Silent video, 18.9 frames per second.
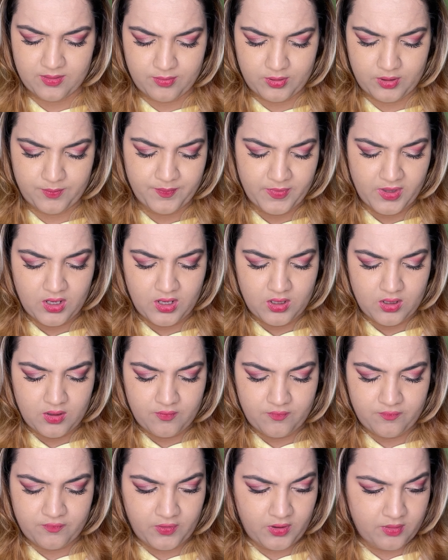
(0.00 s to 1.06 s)
But
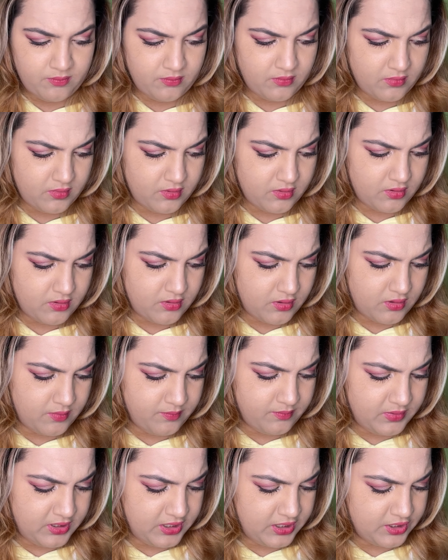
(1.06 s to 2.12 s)
for the
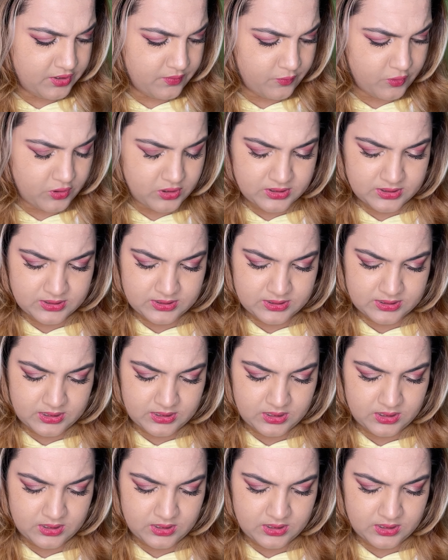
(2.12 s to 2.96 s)
medium ones,